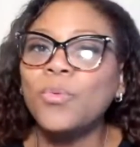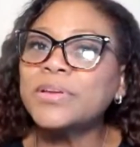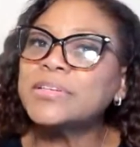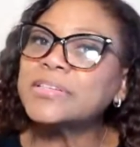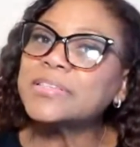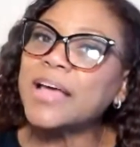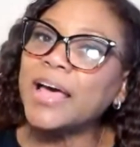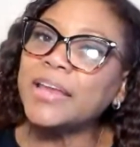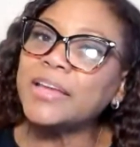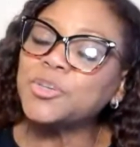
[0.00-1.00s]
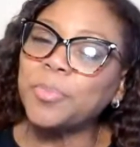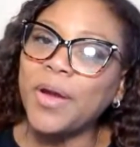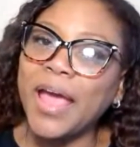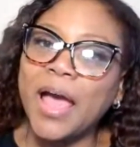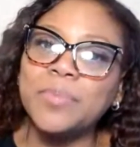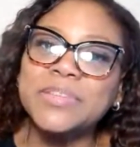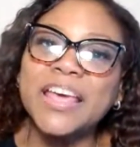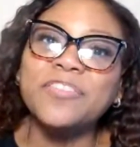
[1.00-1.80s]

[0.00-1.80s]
when deciding to perhaps